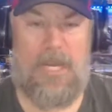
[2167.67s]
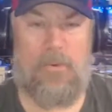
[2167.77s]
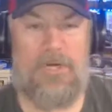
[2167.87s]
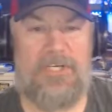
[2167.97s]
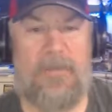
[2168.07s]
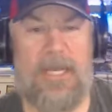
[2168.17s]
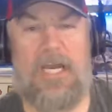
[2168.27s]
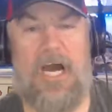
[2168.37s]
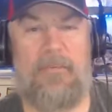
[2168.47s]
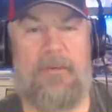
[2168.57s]
I wish my
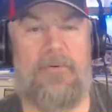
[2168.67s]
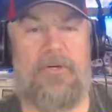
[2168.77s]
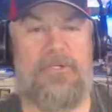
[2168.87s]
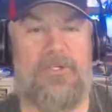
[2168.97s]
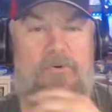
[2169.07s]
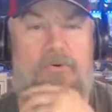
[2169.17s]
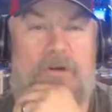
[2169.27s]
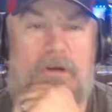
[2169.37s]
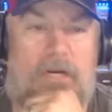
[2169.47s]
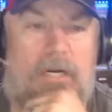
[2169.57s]
comic book
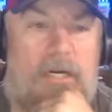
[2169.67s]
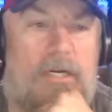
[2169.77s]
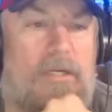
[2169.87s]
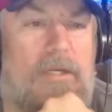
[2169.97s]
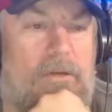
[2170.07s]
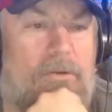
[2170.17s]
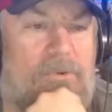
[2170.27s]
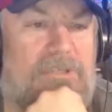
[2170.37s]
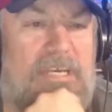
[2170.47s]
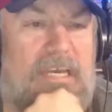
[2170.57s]
store
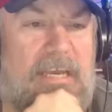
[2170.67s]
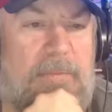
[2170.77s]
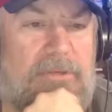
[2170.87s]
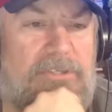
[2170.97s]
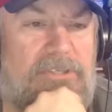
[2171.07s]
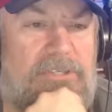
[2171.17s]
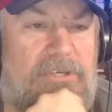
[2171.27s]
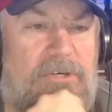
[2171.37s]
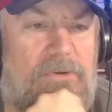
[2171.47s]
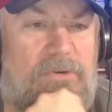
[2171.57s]
was able to
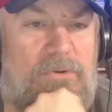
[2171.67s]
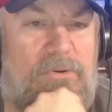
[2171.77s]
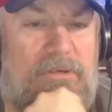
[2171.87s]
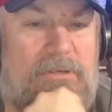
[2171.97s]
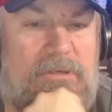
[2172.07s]
do.